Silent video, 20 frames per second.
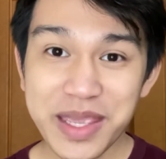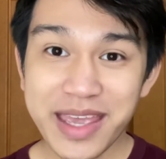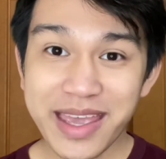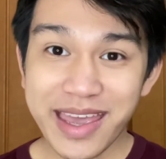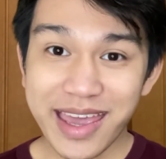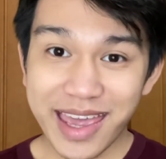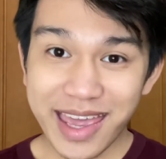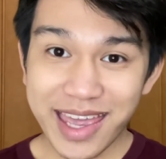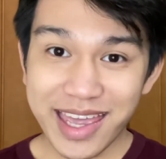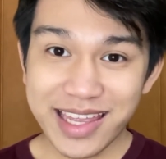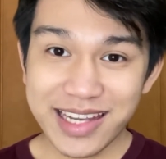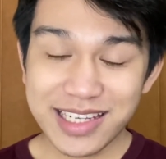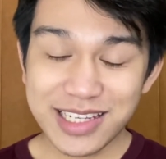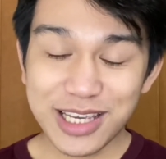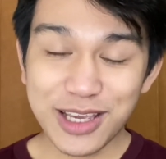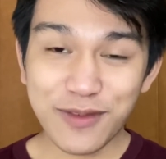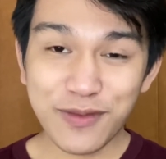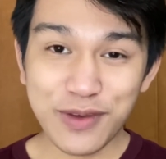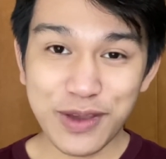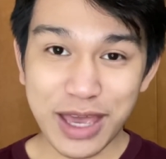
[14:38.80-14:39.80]
And
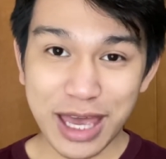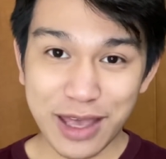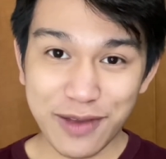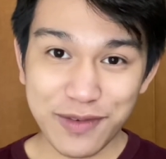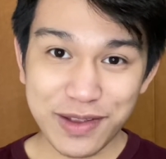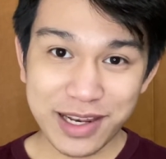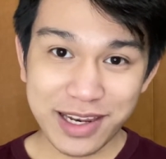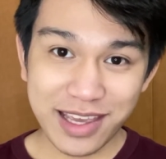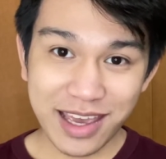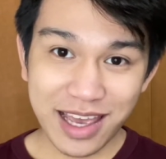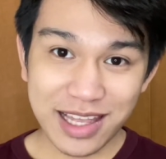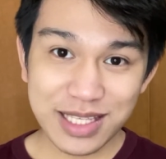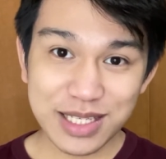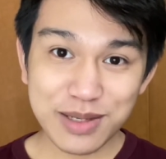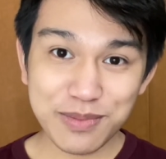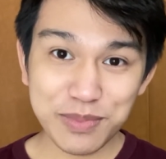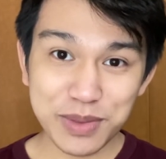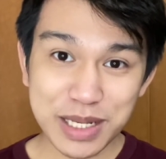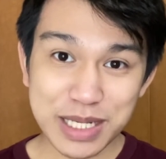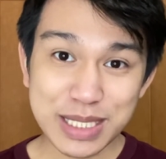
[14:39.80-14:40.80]
if you haven't yet,
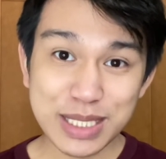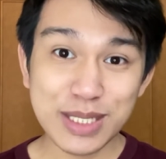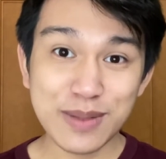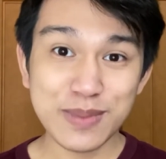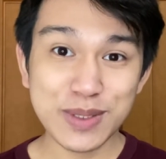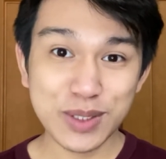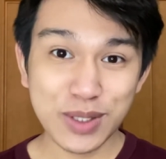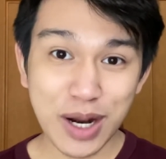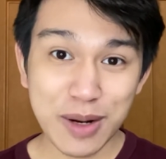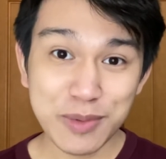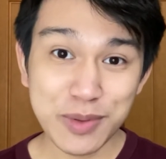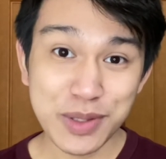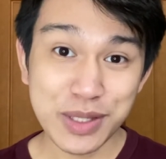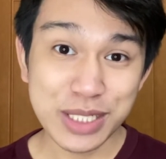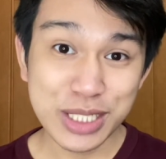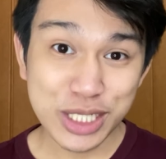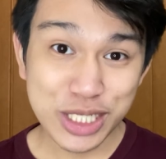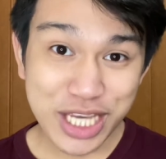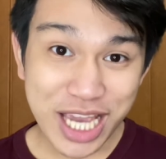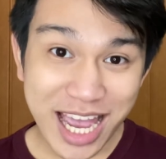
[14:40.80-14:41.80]
please subscribe to this
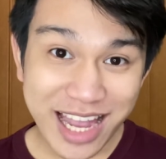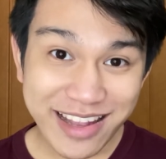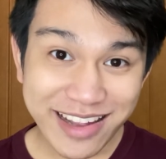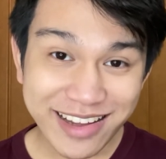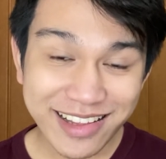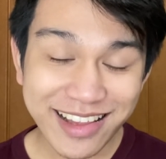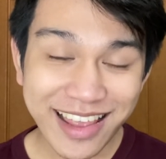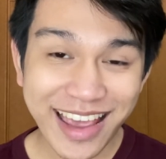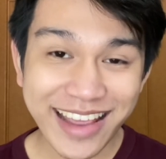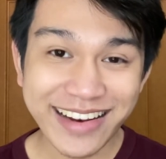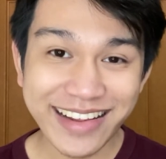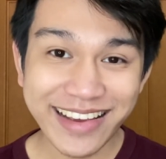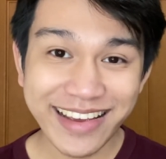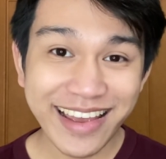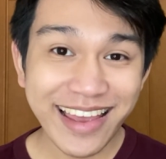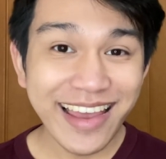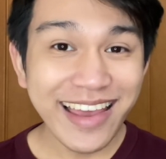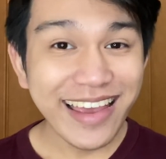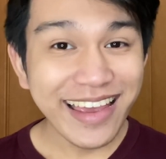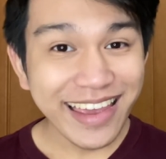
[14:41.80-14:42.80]
channel and
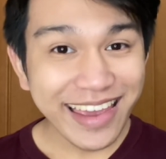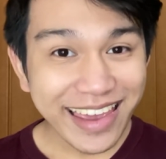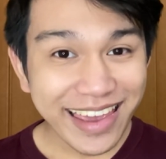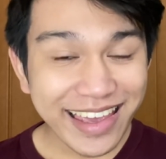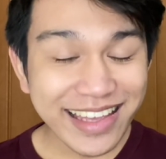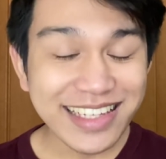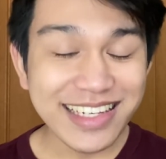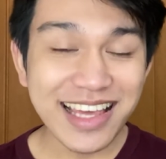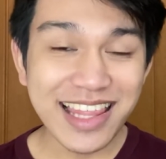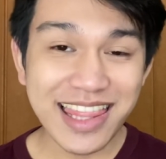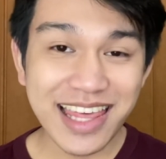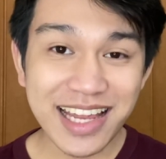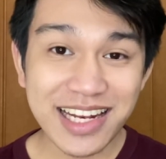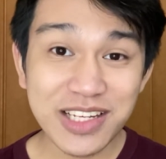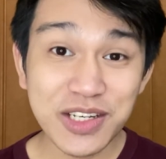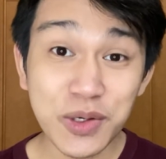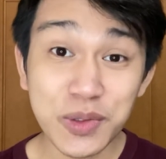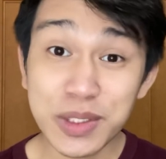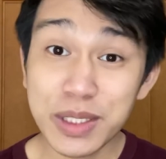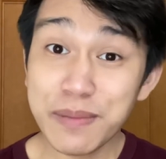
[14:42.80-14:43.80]
hit that
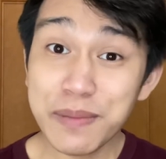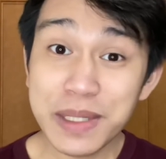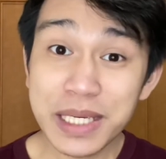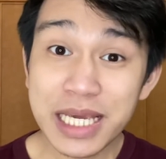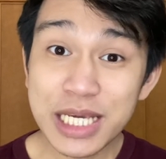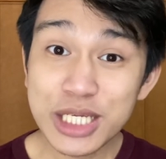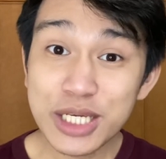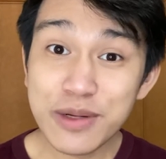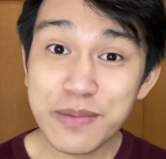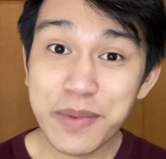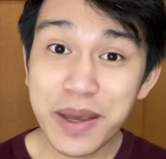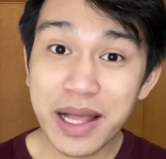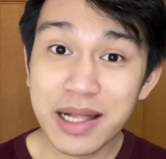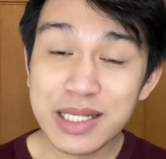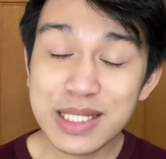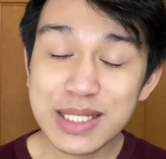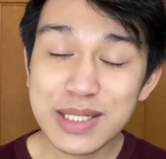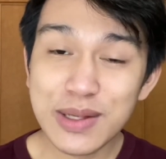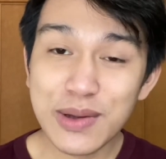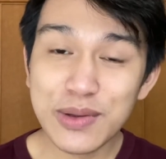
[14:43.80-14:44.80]
notification bell
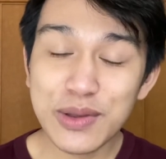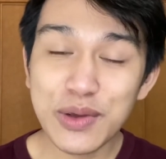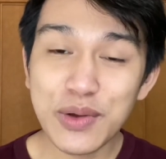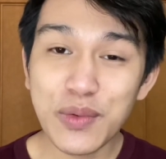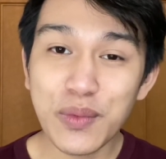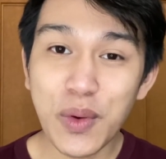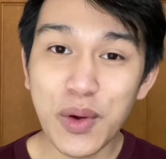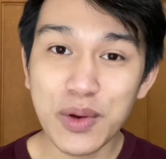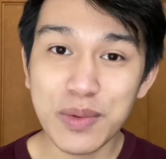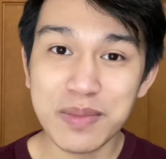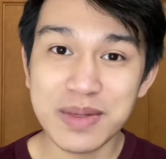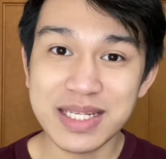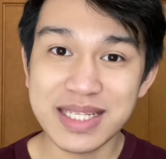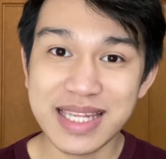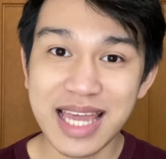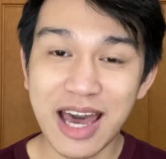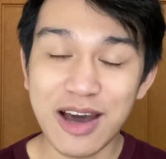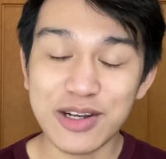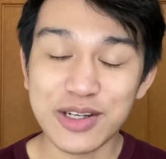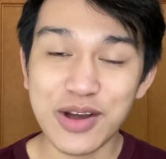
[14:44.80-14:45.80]
so you won't miss
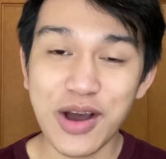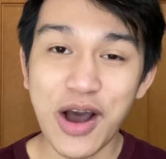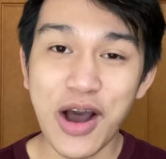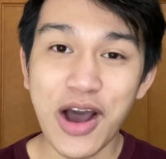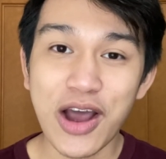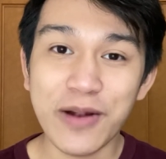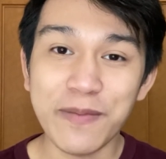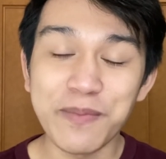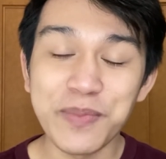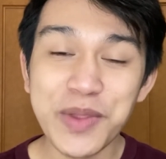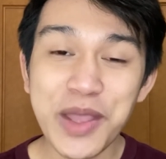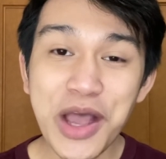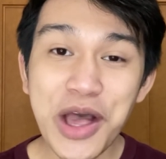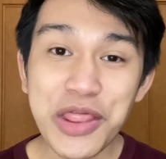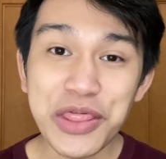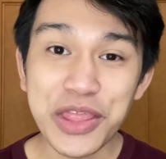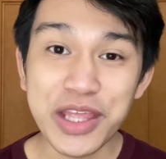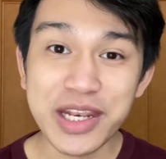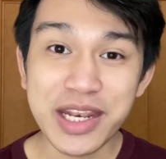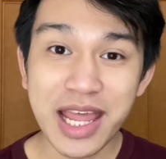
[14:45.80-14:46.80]
out on the
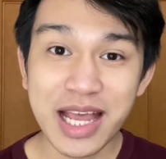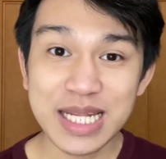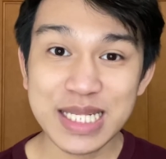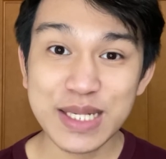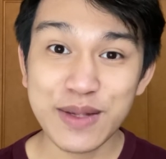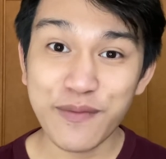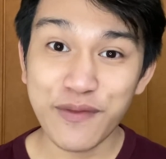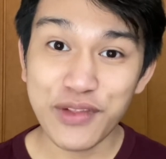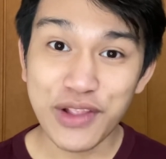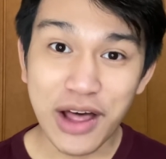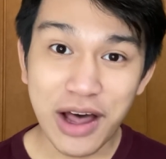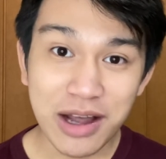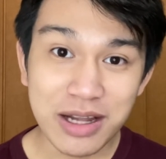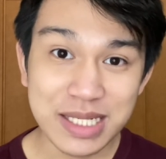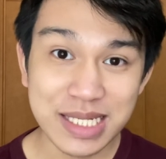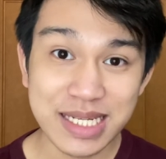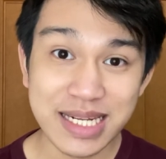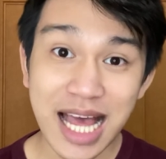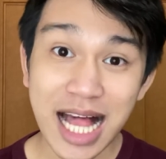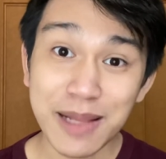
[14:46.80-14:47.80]
next vlogs that
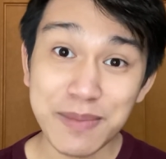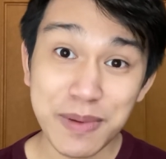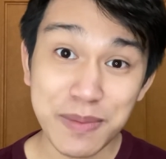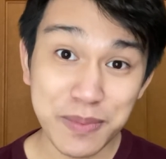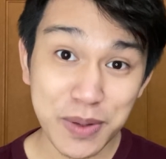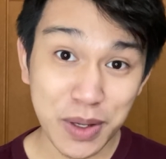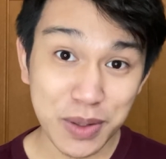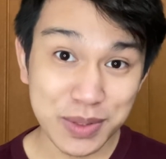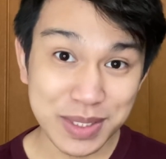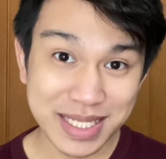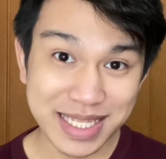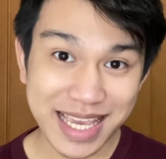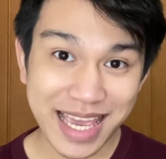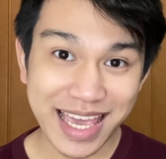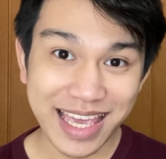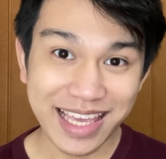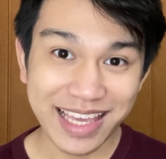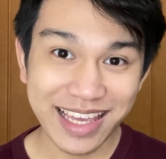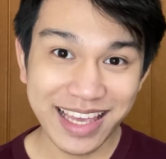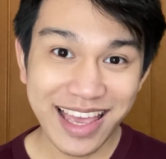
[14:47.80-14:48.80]
I'll be posting.
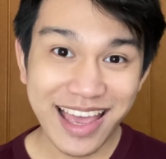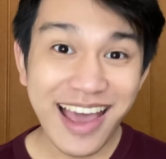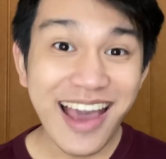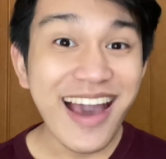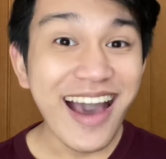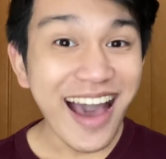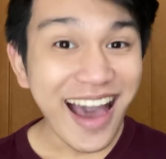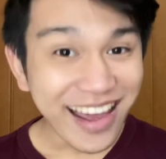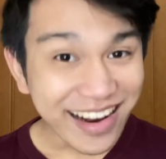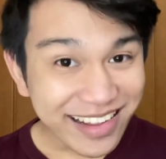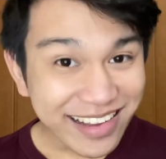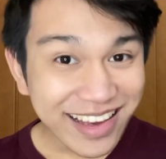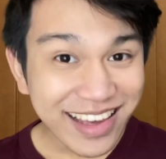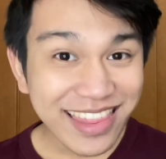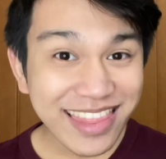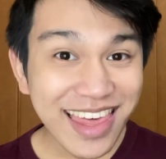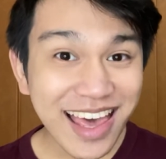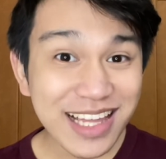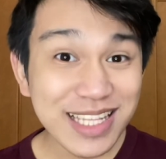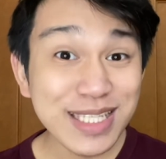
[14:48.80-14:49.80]
Ariga
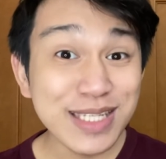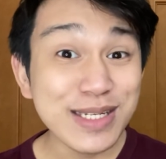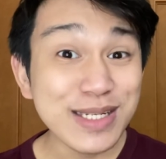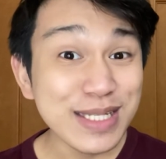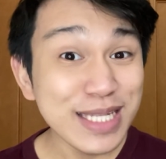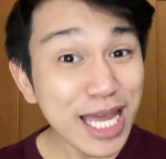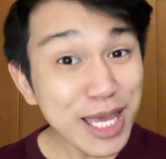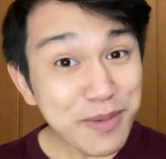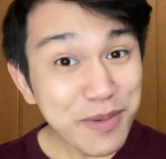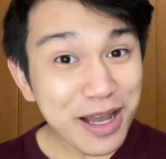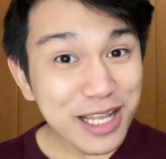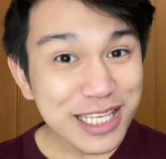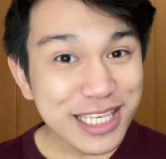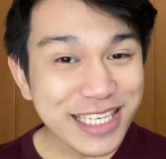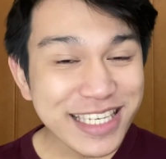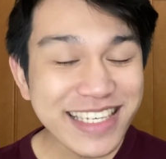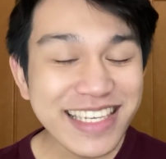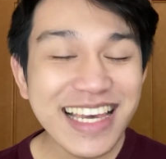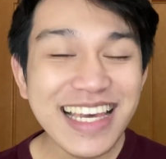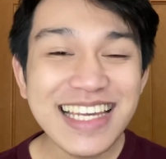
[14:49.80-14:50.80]
thanks gozaimasu.
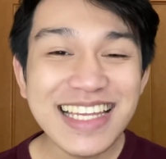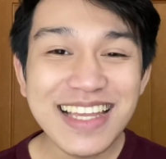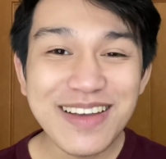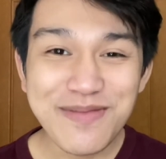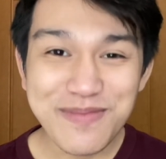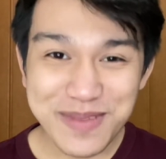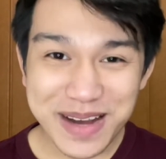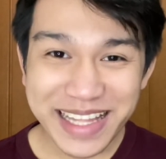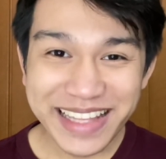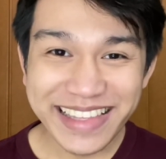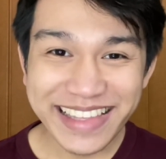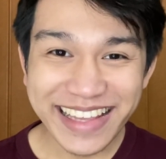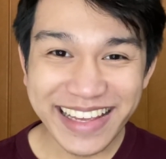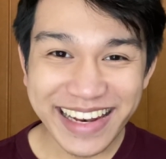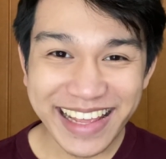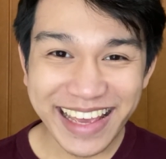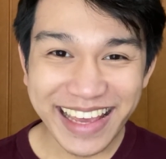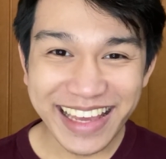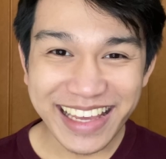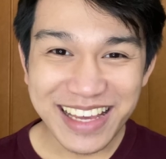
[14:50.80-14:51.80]
Mata
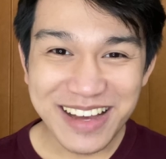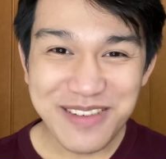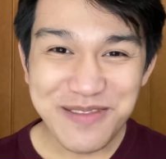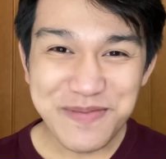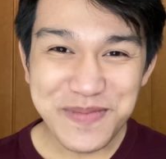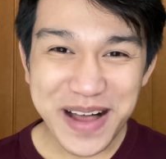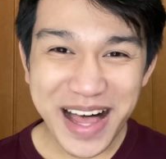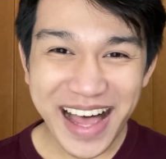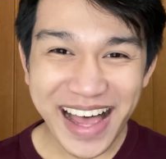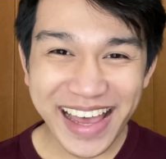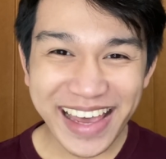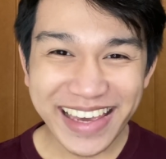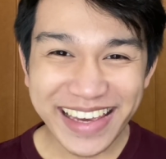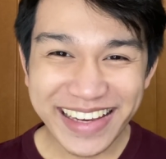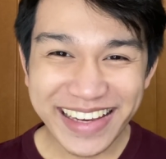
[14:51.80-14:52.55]
ne. Bye.